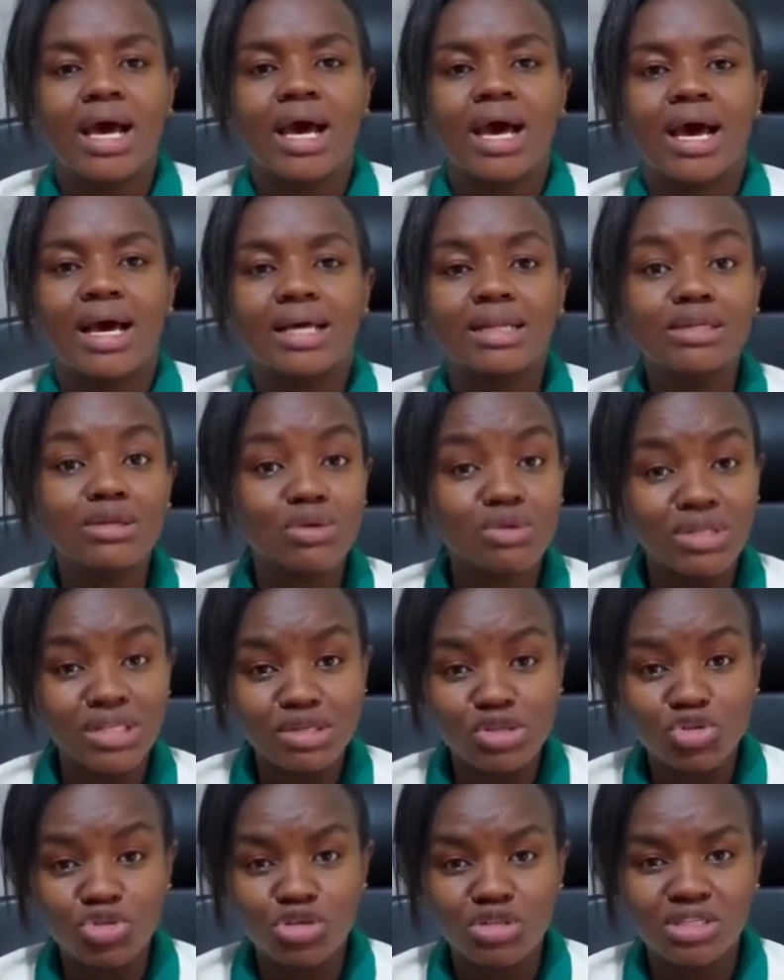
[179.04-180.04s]
and
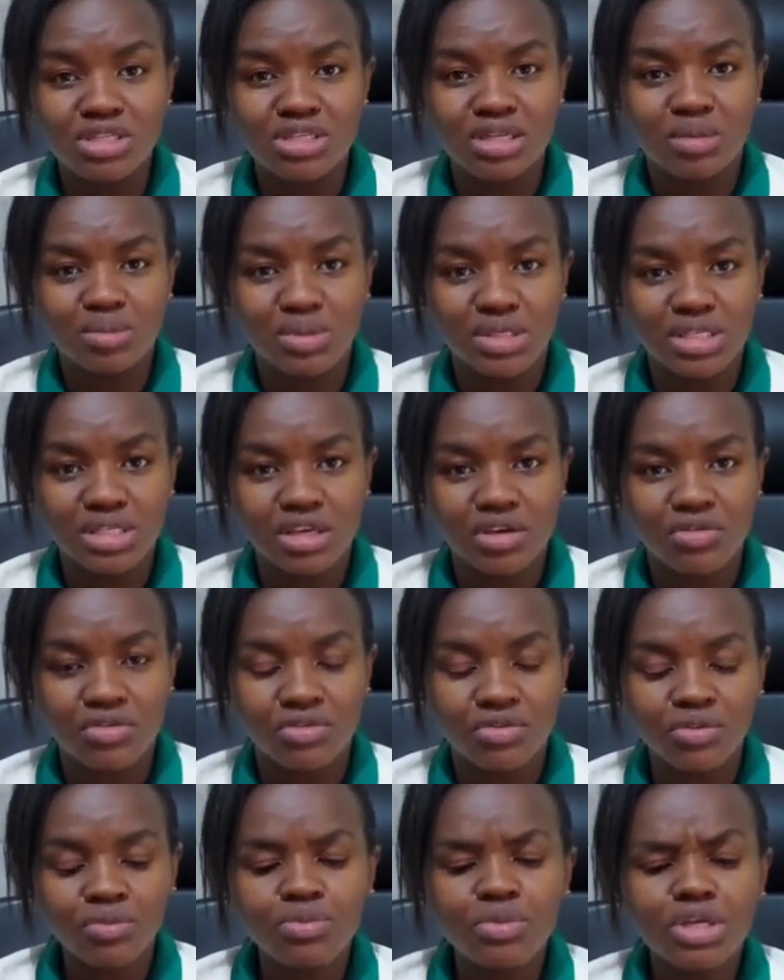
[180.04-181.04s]
it should still be
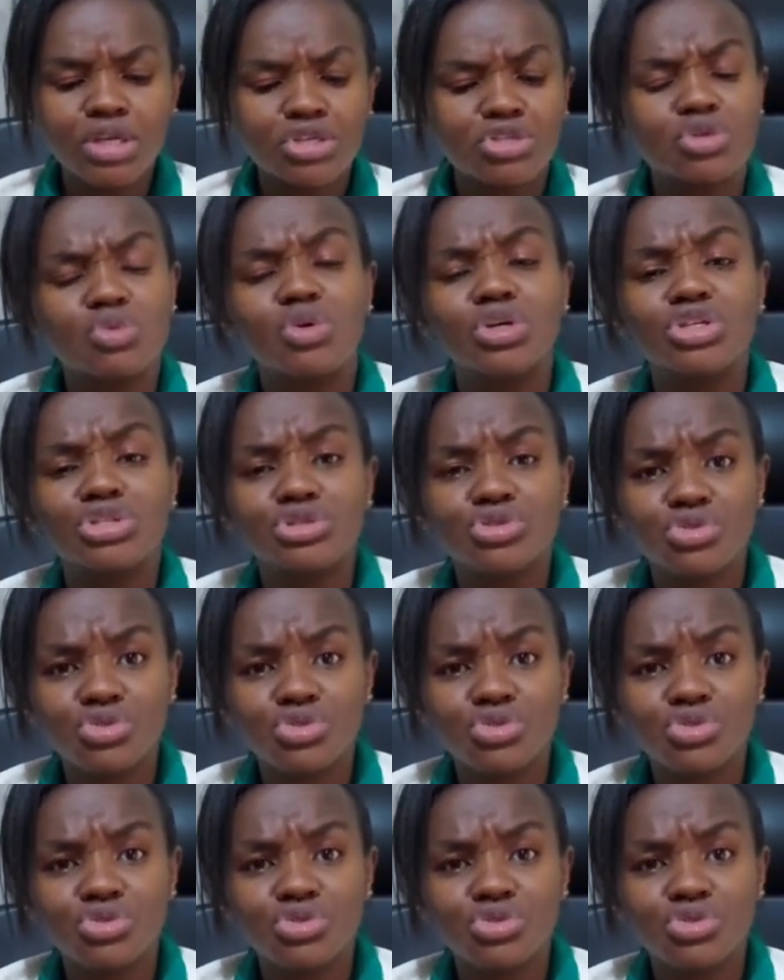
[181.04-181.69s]
safe. So what you